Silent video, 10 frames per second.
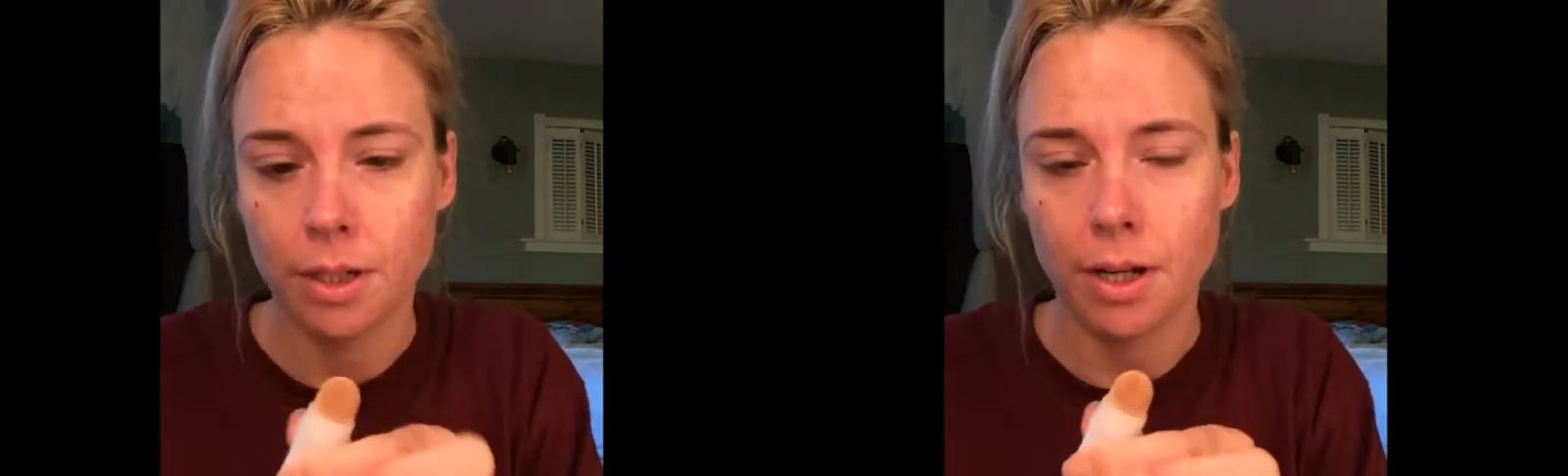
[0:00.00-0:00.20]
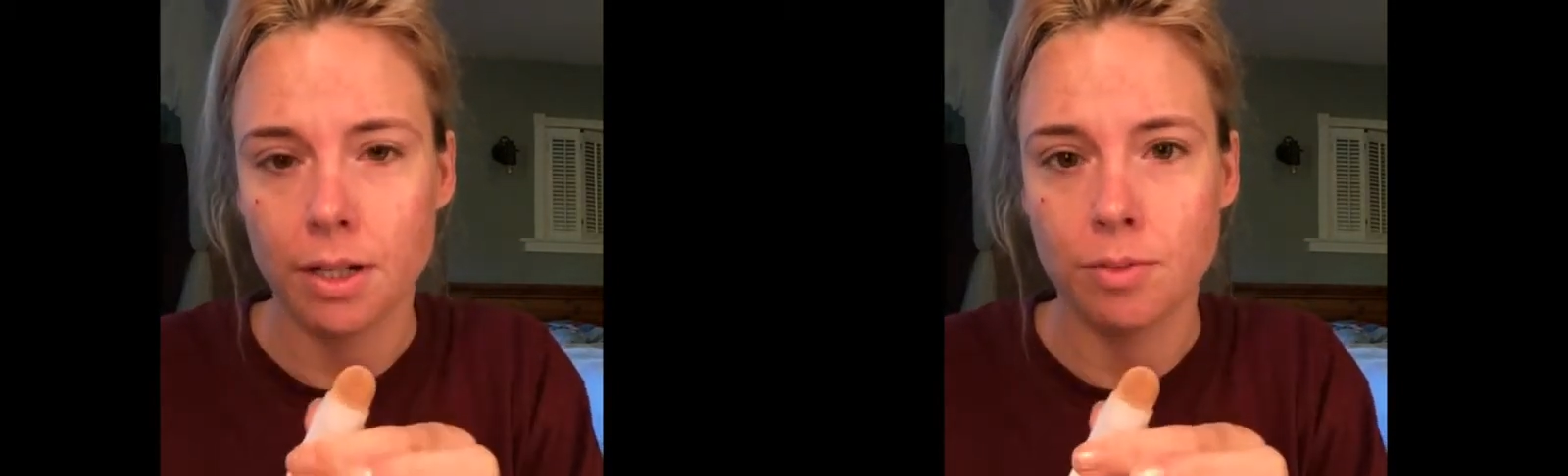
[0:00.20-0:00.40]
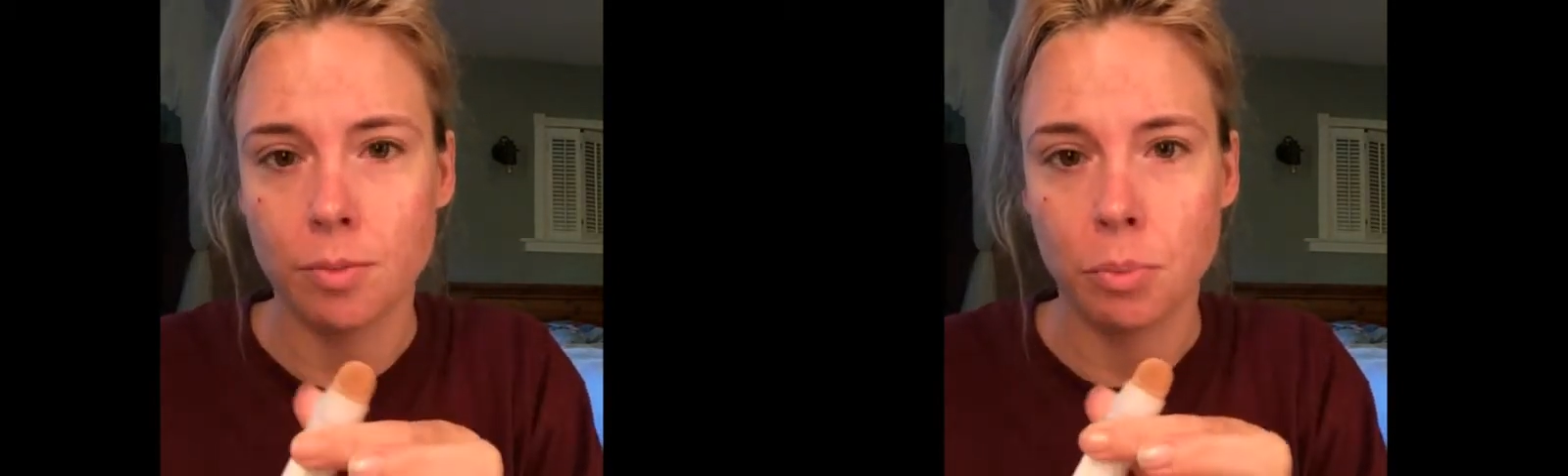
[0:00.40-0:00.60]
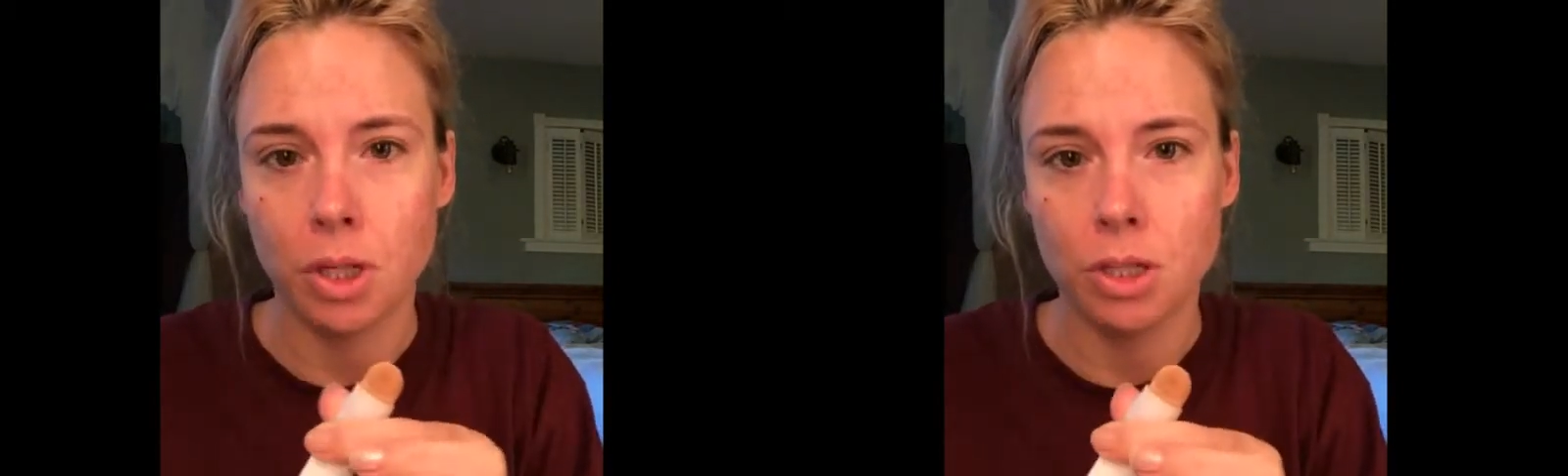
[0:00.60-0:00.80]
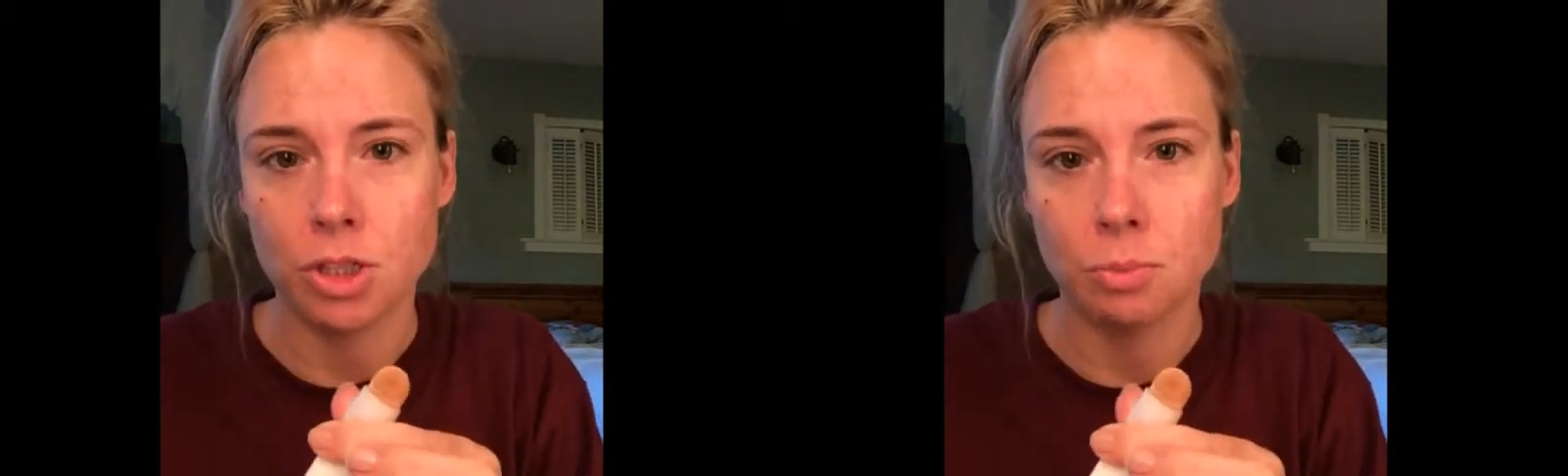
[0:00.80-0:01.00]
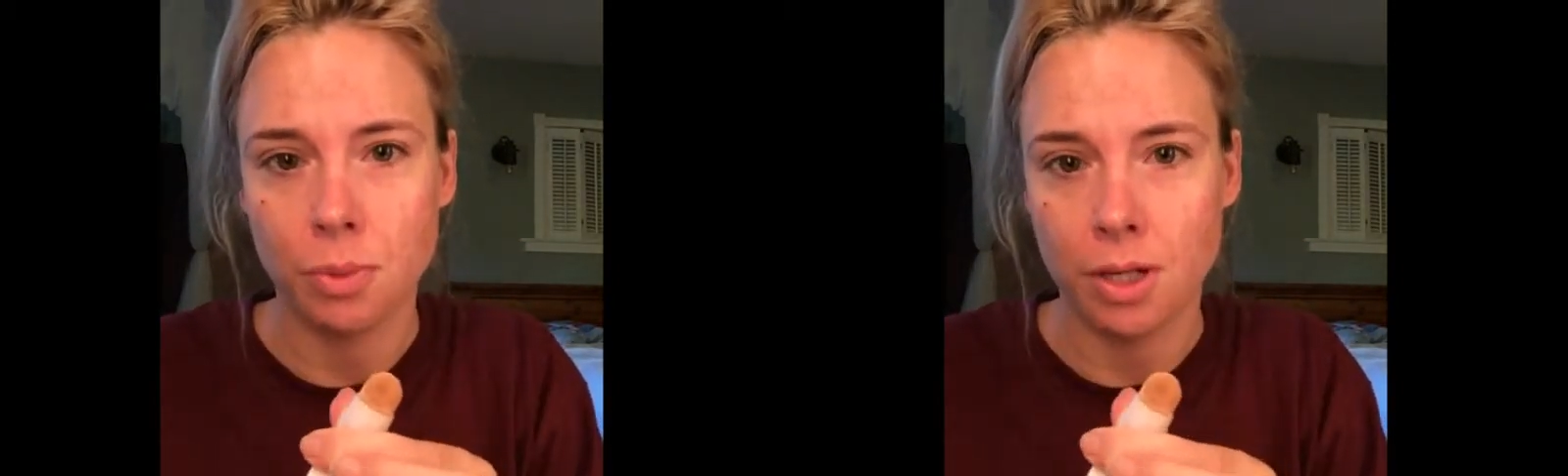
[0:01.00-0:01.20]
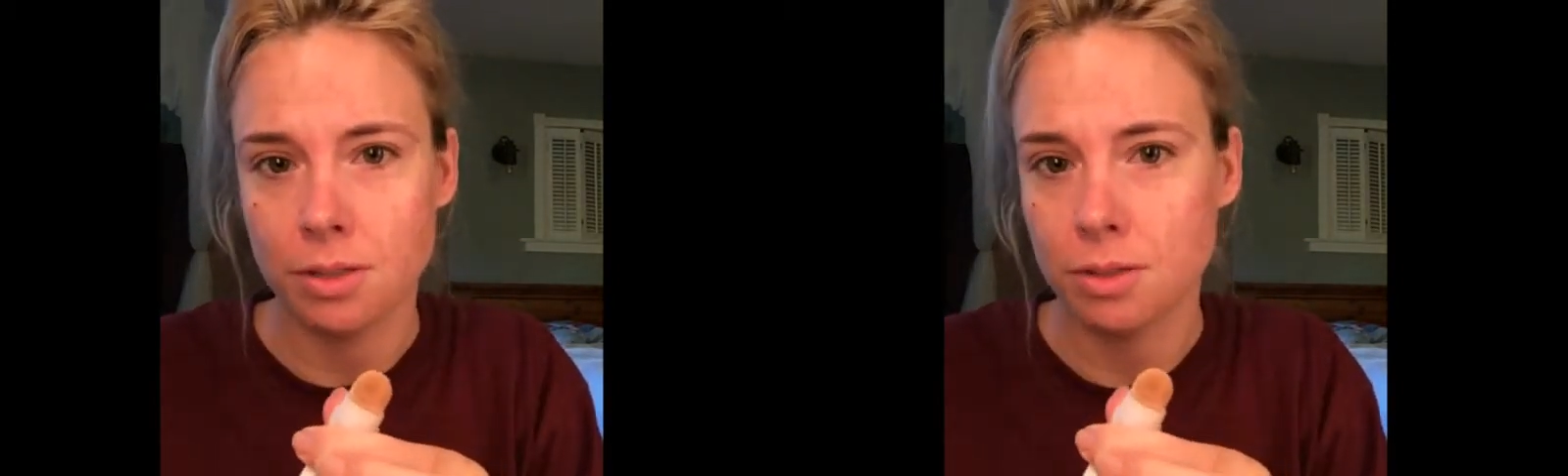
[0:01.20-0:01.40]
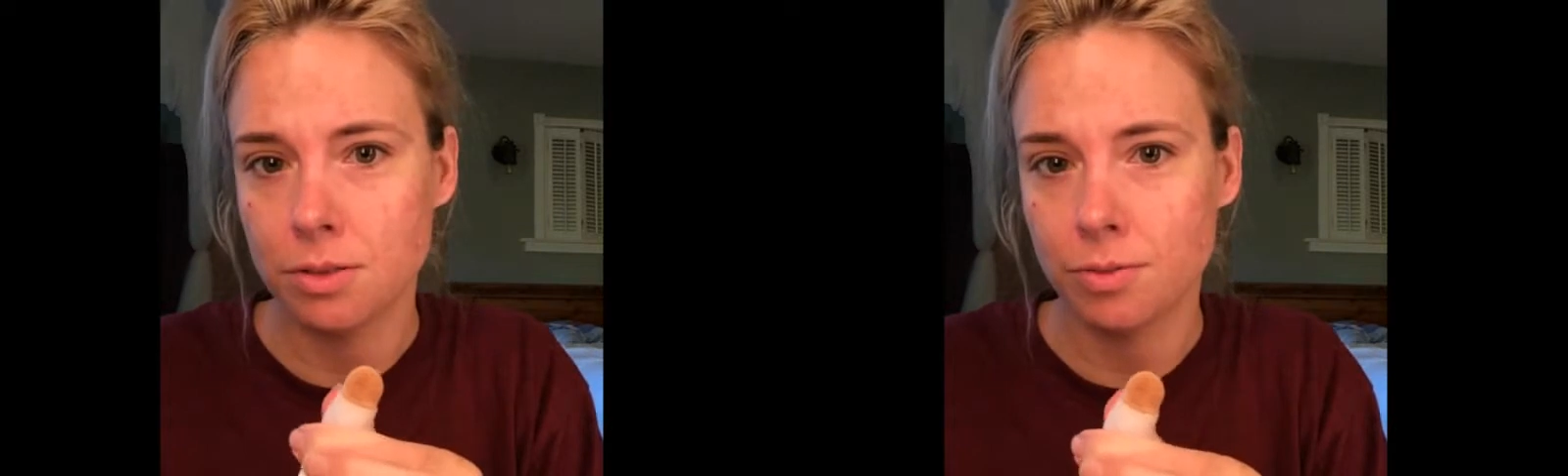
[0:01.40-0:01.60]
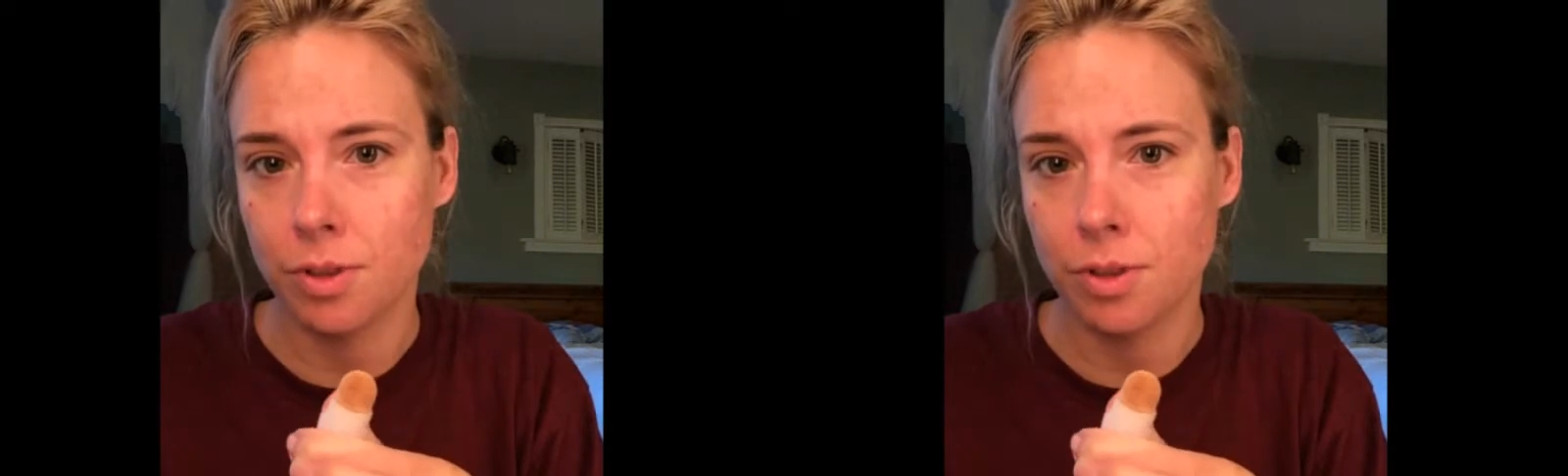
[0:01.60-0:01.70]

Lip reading: kind of a peach base,